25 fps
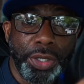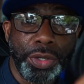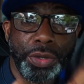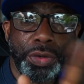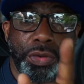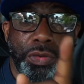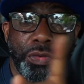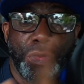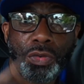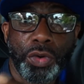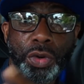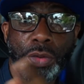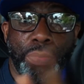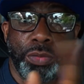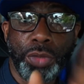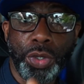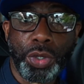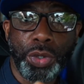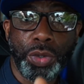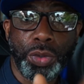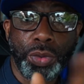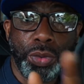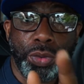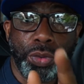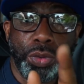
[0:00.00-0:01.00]
you from
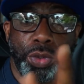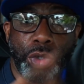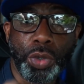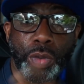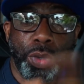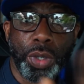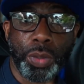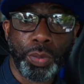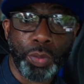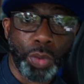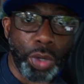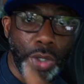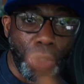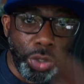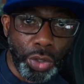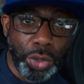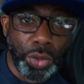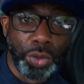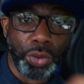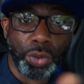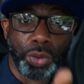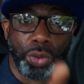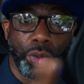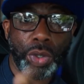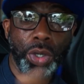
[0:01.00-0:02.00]
you doing what
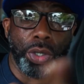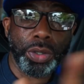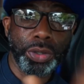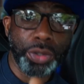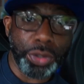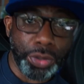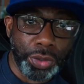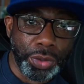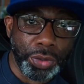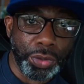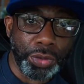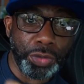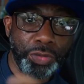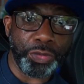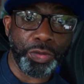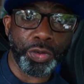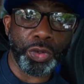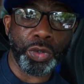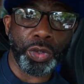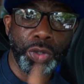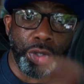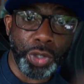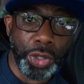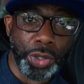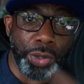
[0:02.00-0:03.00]
you got to do
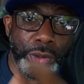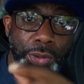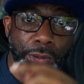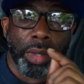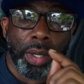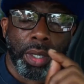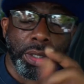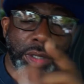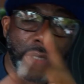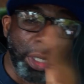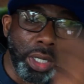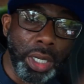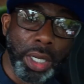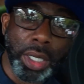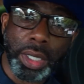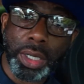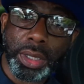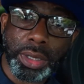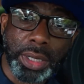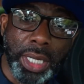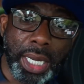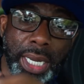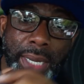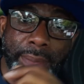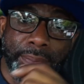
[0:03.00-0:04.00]
for you? Because a lot
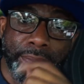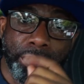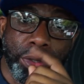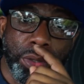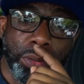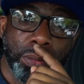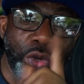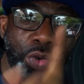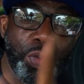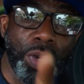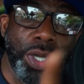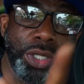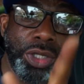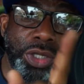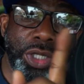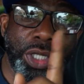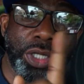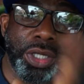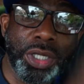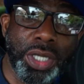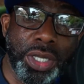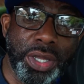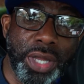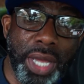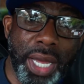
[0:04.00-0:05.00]
of the times,
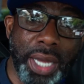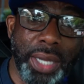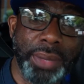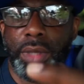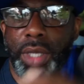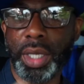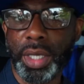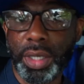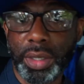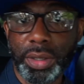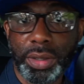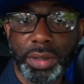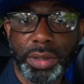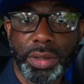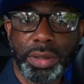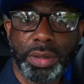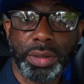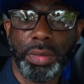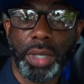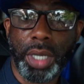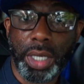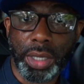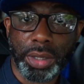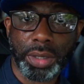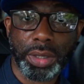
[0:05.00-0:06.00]
question to that is
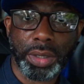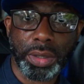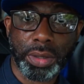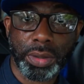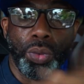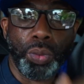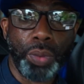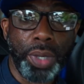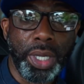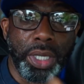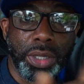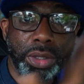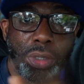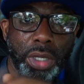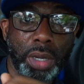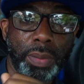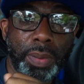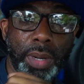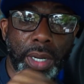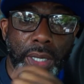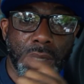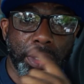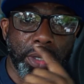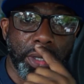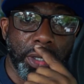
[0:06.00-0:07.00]
us. We
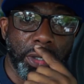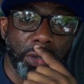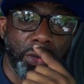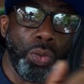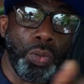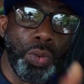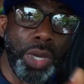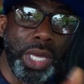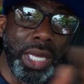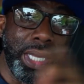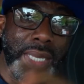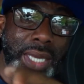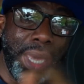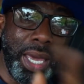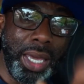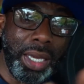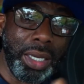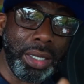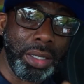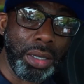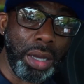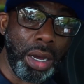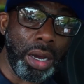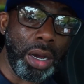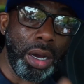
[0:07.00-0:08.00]
stop ourselves. We get
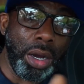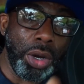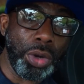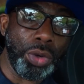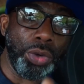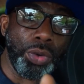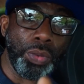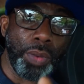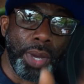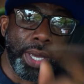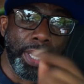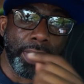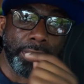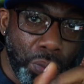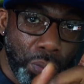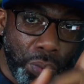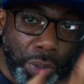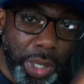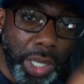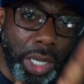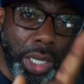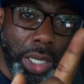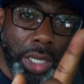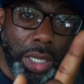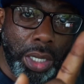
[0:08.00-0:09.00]
in our own way.
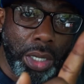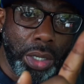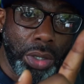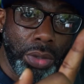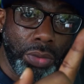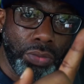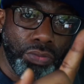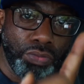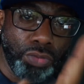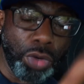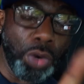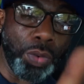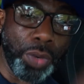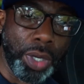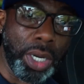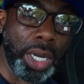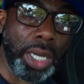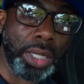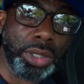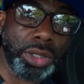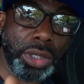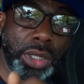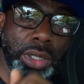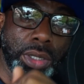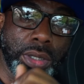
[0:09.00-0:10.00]
We ruin
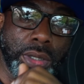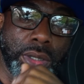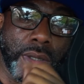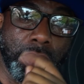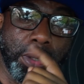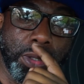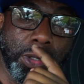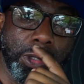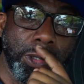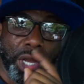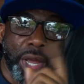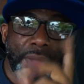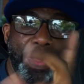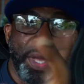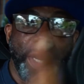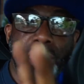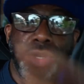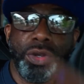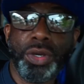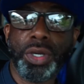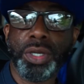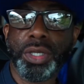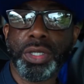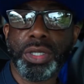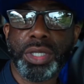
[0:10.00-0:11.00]
our chances. And then
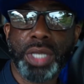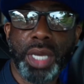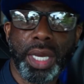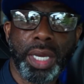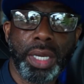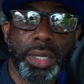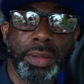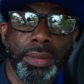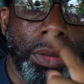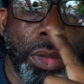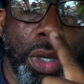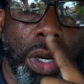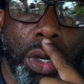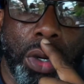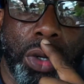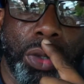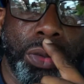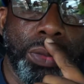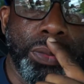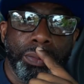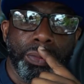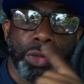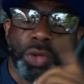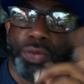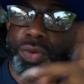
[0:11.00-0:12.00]
you could say,
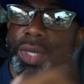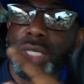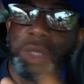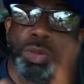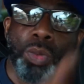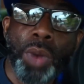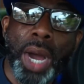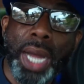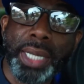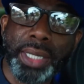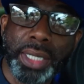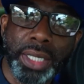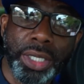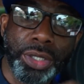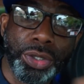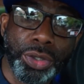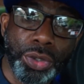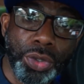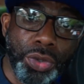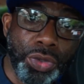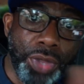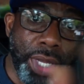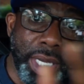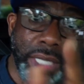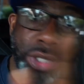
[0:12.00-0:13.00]
oh, the reason why I didn't
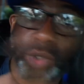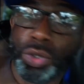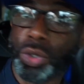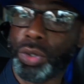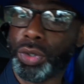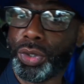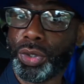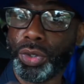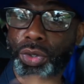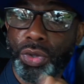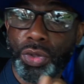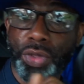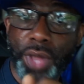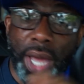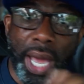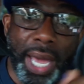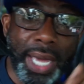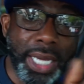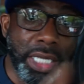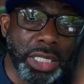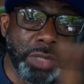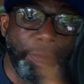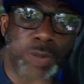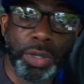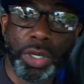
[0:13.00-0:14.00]
do this or do
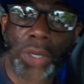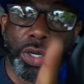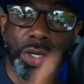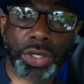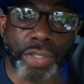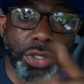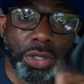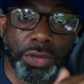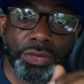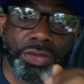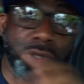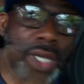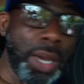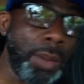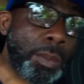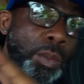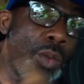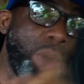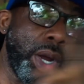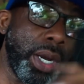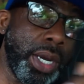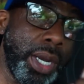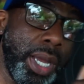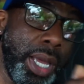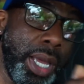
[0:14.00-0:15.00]
that is because of someone